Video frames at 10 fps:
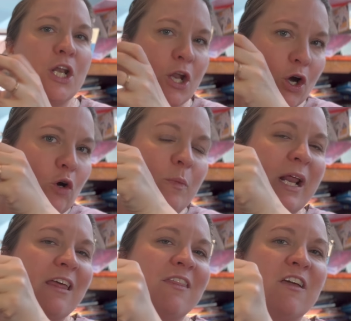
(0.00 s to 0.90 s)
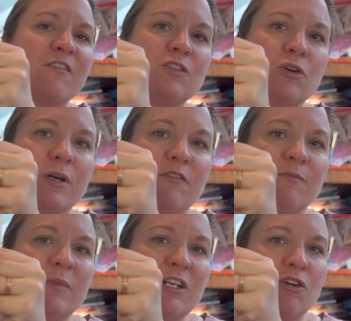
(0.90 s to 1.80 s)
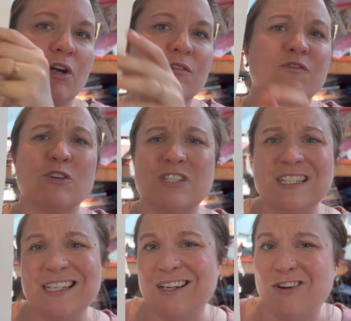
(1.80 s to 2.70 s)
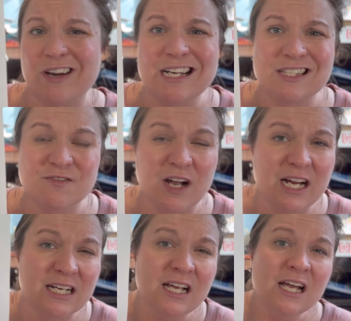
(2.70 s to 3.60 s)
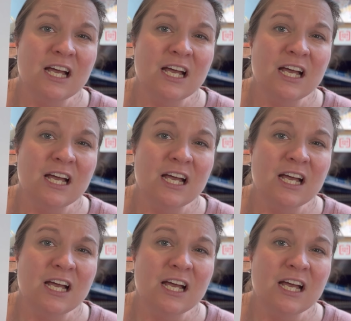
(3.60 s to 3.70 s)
No, but I think during kindergarten, 1st and 2nd grade, it's fine.